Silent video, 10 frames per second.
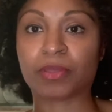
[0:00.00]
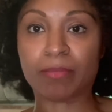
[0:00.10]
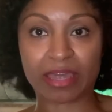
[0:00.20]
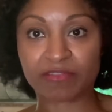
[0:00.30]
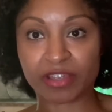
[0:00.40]

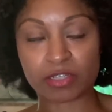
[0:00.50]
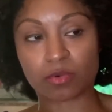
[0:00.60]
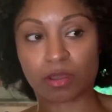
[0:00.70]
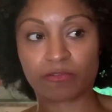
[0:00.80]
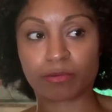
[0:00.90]
Manifest
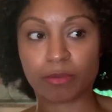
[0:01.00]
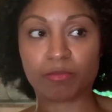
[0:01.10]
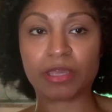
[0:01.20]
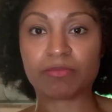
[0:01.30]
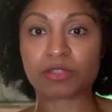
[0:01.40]
oil from Beau
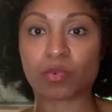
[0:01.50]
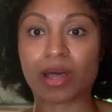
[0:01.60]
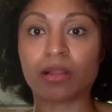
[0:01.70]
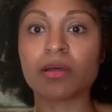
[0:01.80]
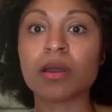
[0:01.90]
Peep as
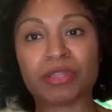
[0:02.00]
well.